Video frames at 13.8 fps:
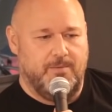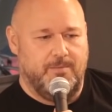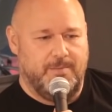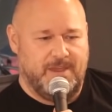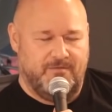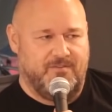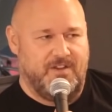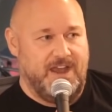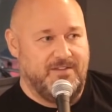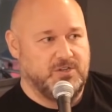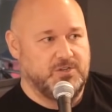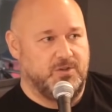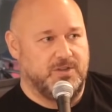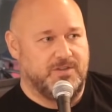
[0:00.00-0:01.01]
being 5
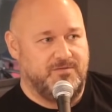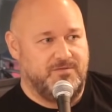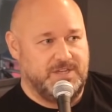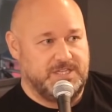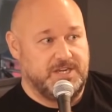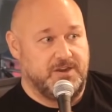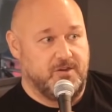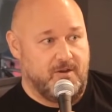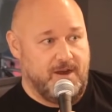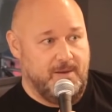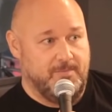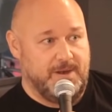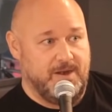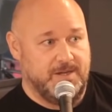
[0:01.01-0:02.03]
years old and visiting your
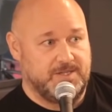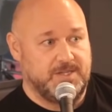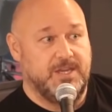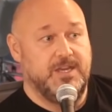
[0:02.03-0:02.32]
grandparents.